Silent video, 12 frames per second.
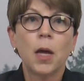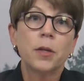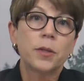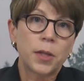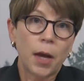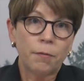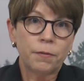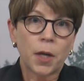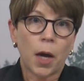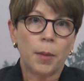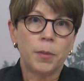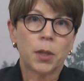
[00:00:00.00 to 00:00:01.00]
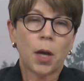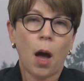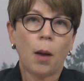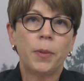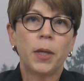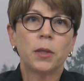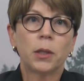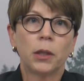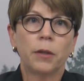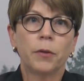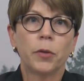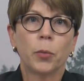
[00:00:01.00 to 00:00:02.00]
Staff time to copy and
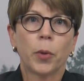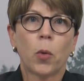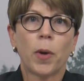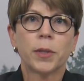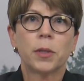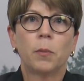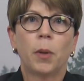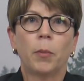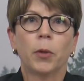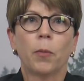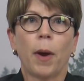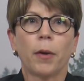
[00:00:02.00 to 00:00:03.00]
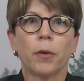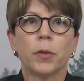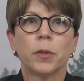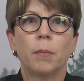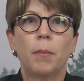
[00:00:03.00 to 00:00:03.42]
deliver the requested public records